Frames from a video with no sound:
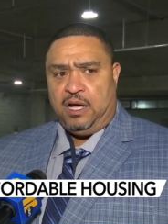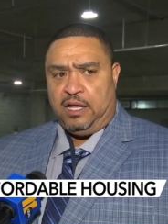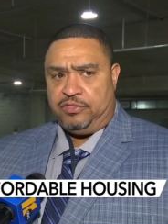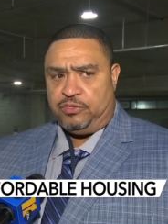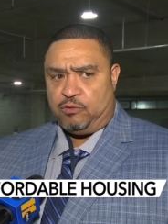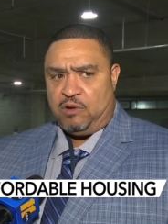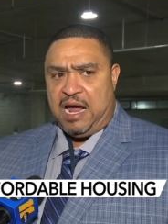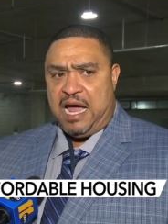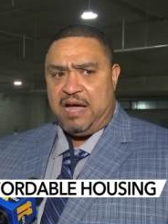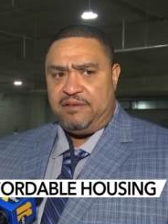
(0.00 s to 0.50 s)
a
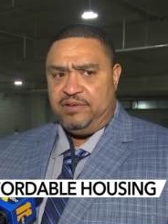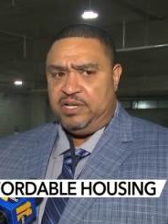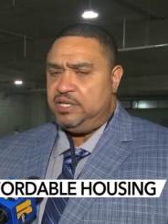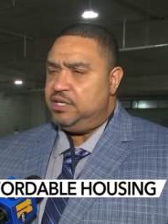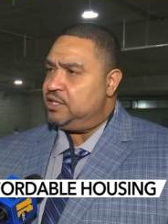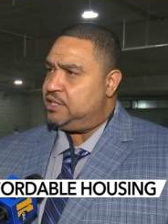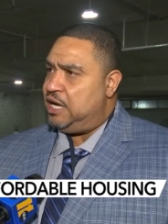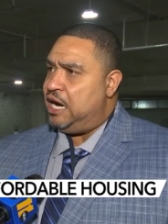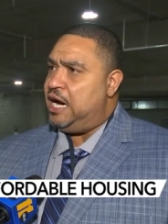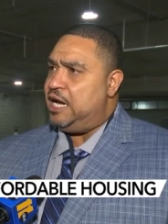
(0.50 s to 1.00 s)

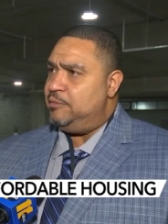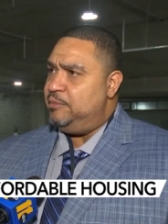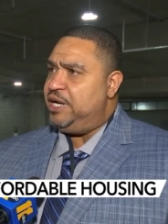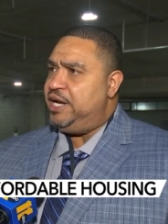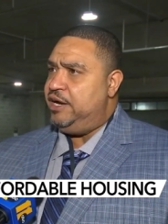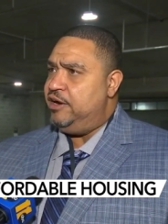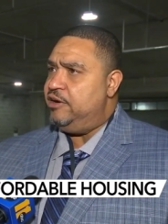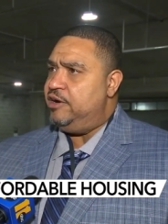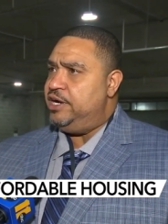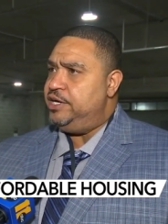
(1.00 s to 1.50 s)
thriving
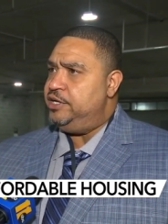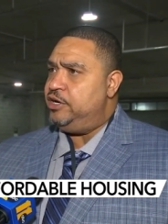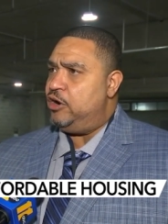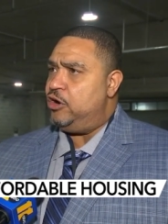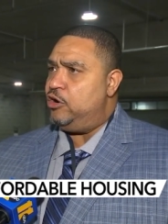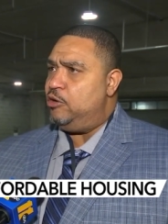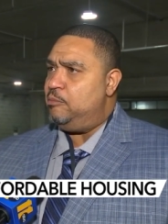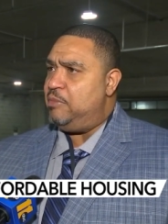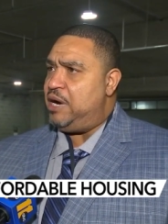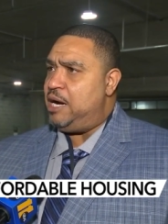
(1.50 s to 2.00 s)
economy here in
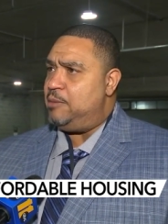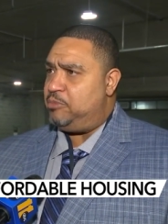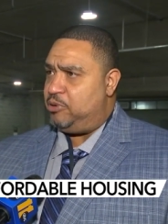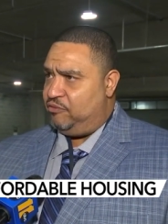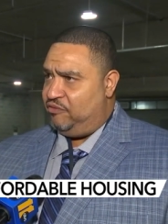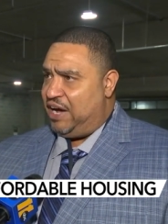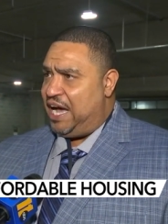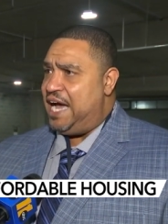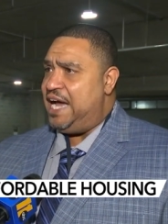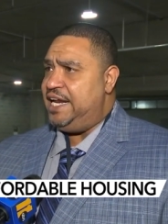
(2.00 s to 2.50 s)
Durham by
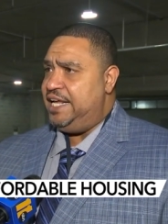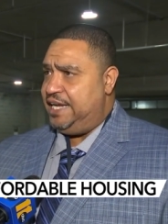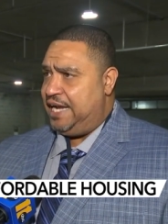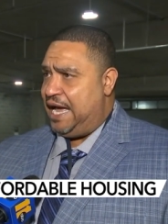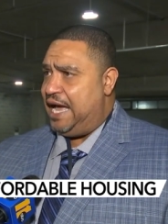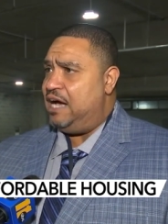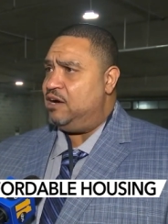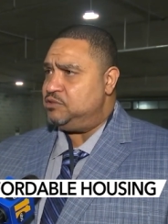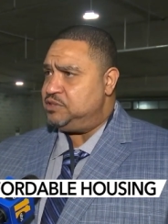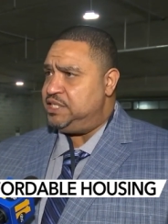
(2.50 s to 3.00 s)
providing
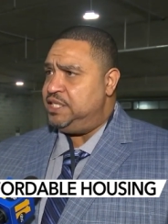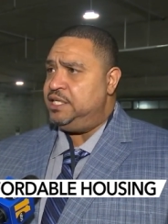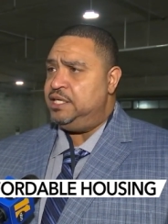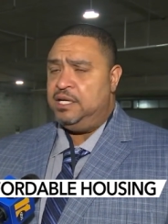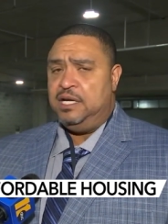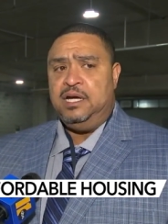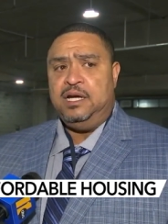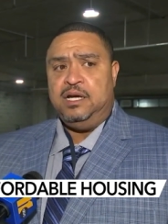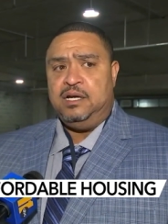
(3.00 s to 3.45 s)
housing.